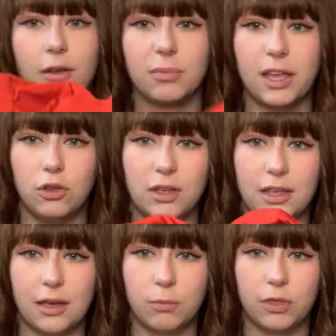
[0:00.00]
some that you can
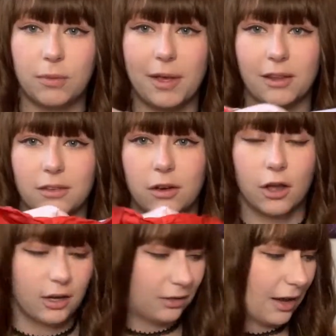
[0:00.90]
get with the mask
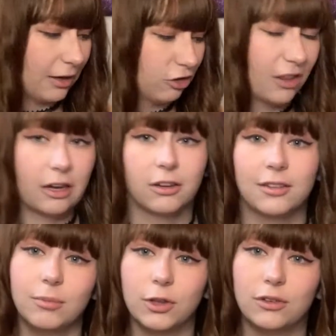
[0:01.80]
not attached that are
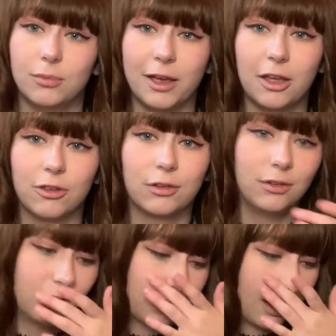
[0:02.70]
similar to my other
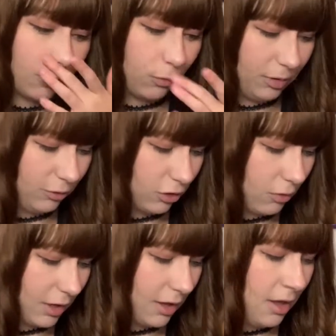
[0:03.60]
suits that I will be
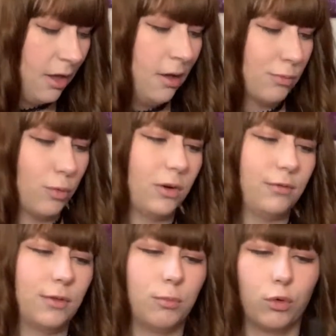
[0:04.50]
showing, but one of
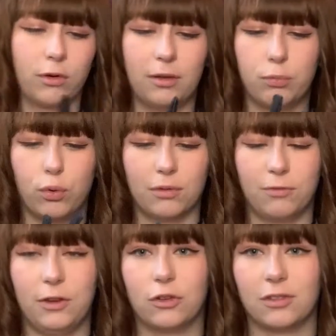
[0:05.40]
the more important
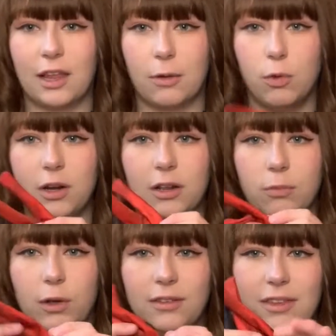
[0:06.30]
features that I wanted
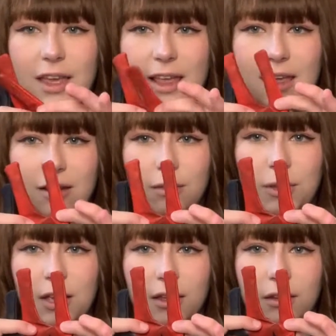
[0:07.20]
was the hands,
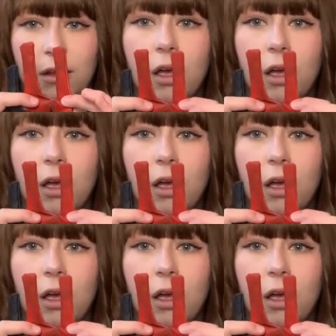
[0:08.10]
because